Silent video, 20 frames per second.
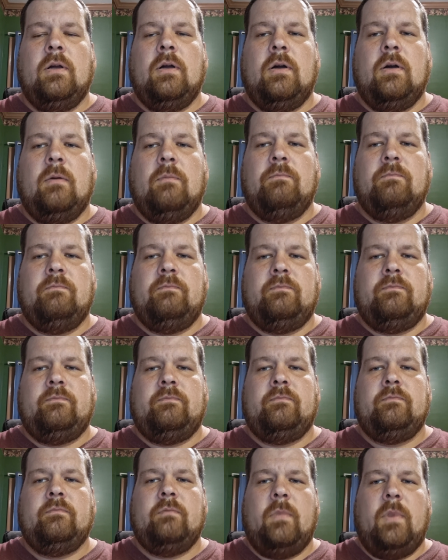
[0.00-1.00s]
Um,
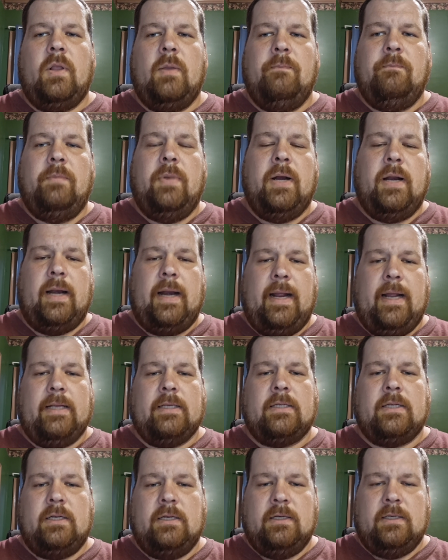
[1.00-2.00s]
but it
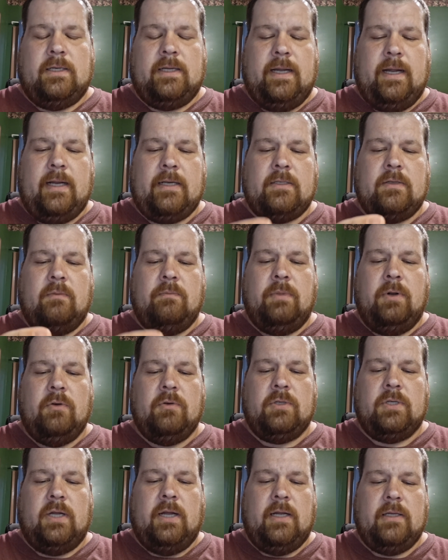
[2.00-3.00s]
has contacts on
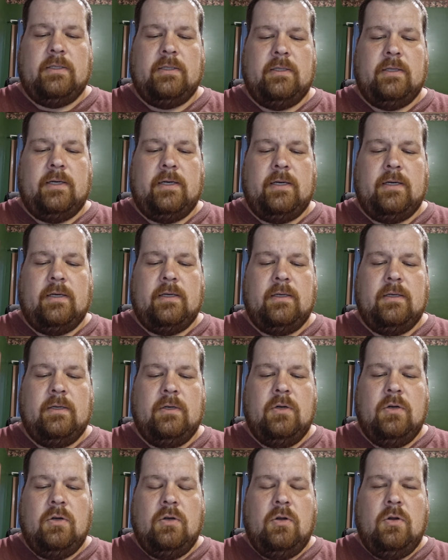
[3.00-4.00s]
both sides of there,
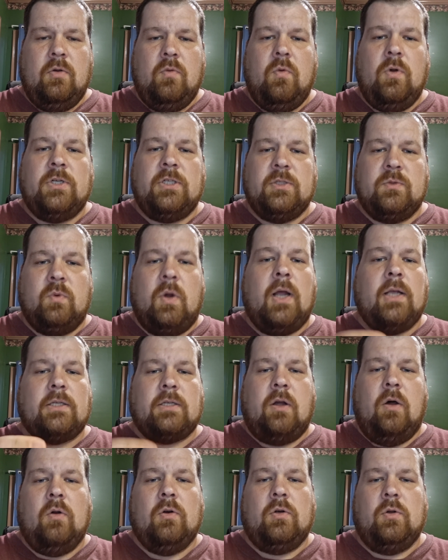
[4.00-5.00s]
which is why it's
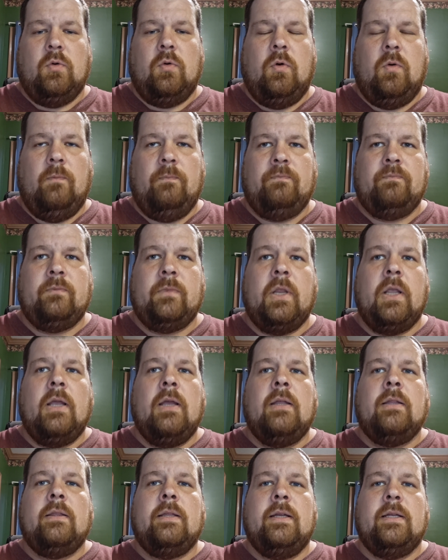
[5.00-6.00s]
called dual.
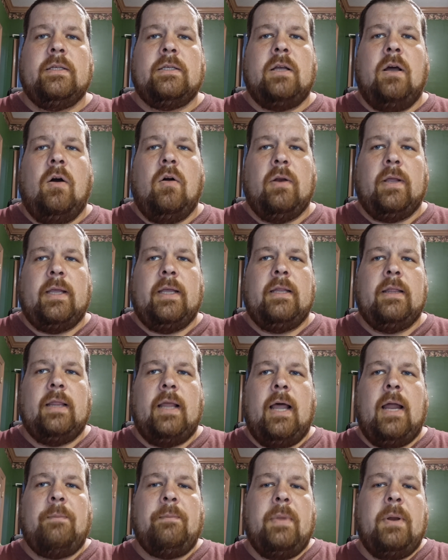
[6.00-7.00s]
Then it's called
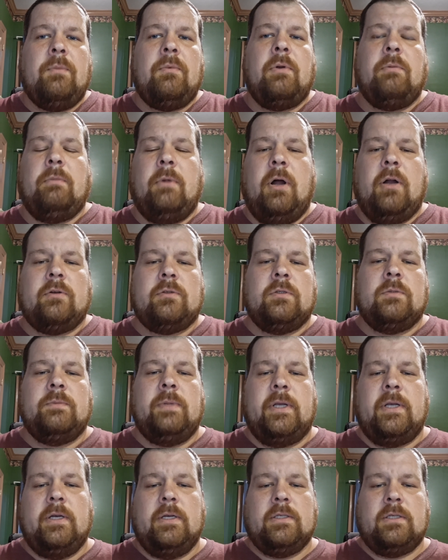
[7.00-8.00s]
inline memory module
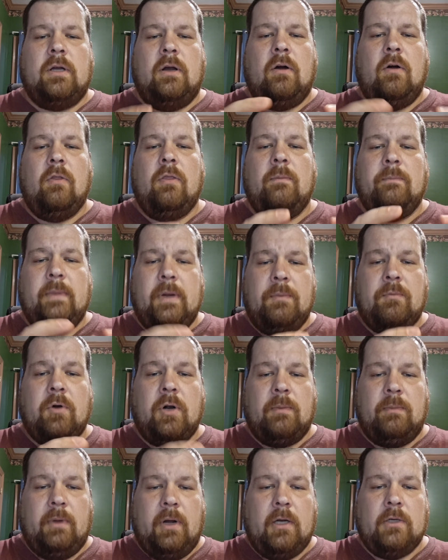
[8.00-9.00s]
because all the
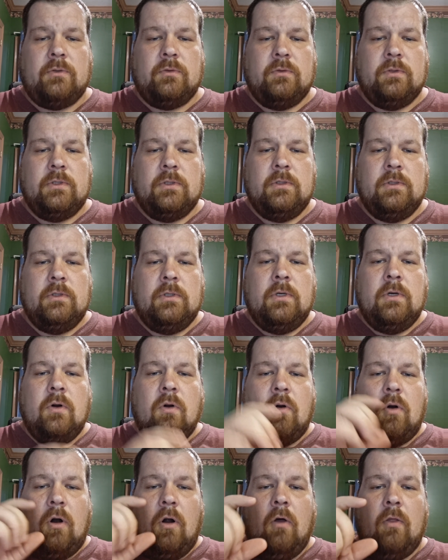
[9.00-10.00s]
memory modules,
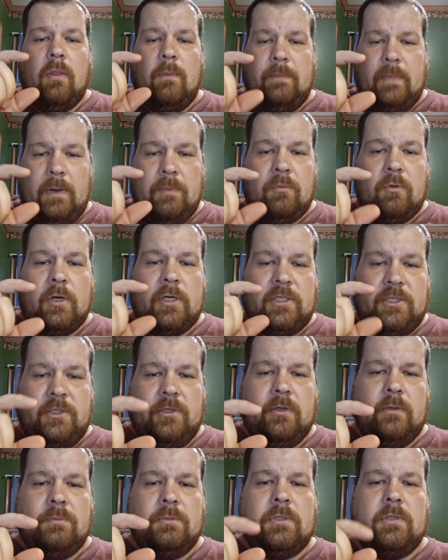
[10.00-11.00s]
or all the memory
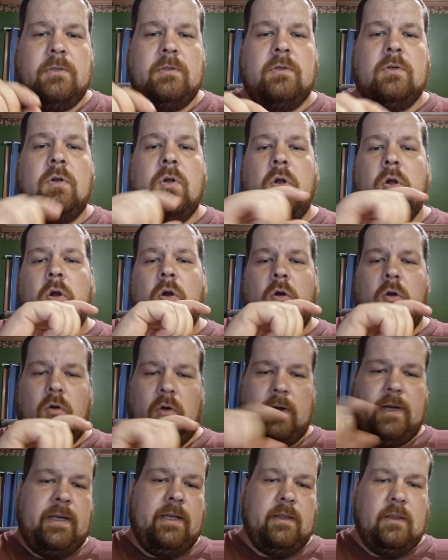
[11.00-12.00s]
chips,
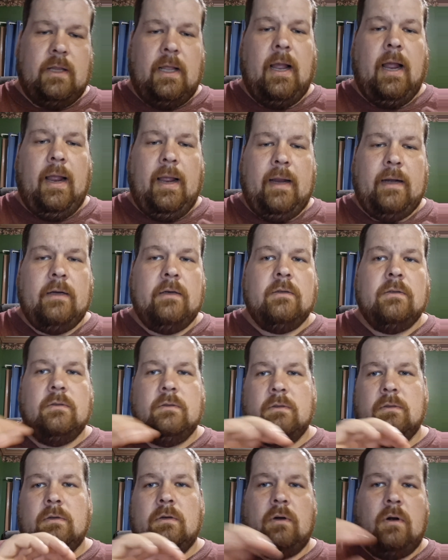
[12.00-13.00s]
are in line
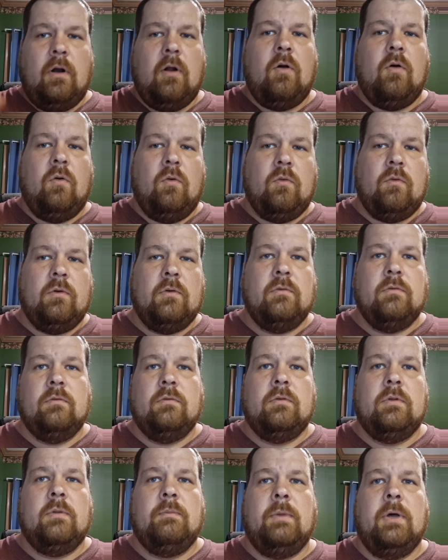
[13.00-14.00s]
on
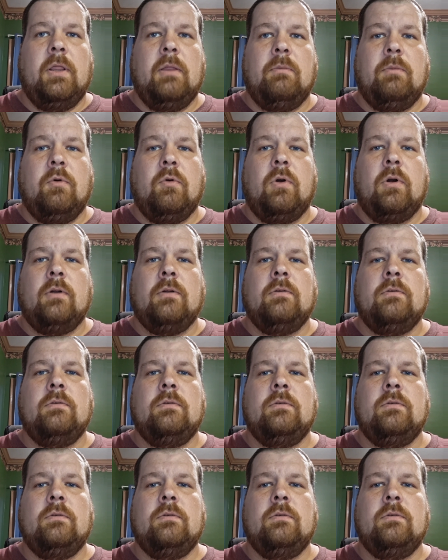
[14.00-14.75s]
the motherboard.